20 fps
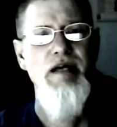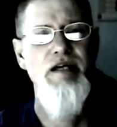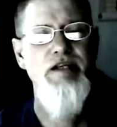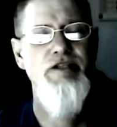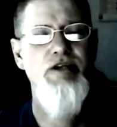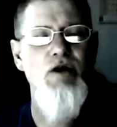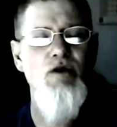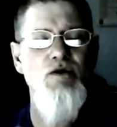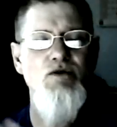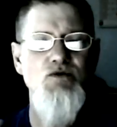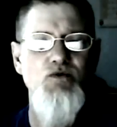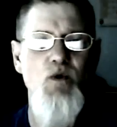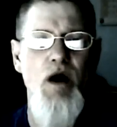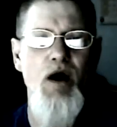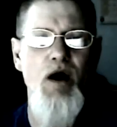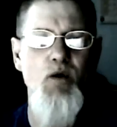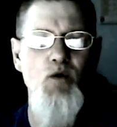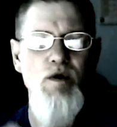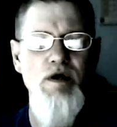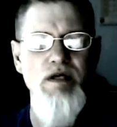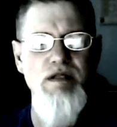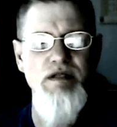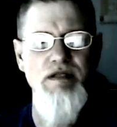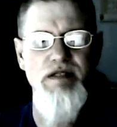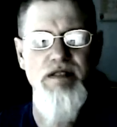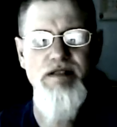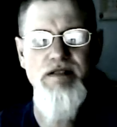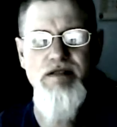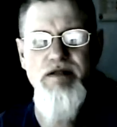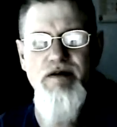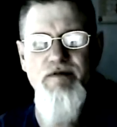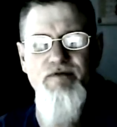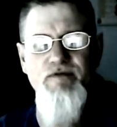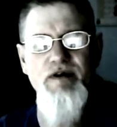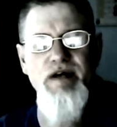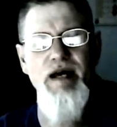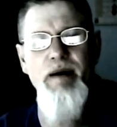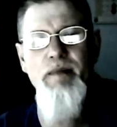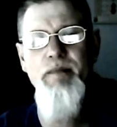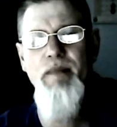it shows where our will is. If
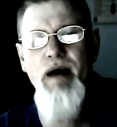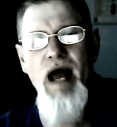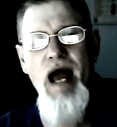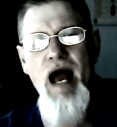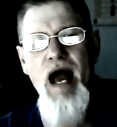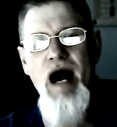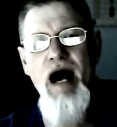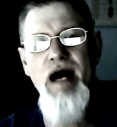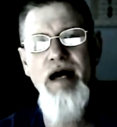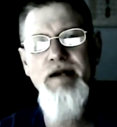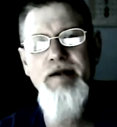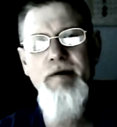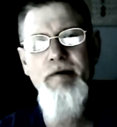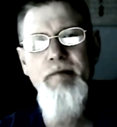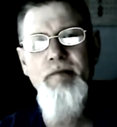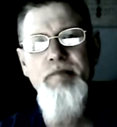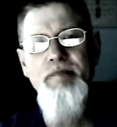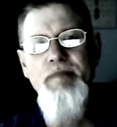we get mad,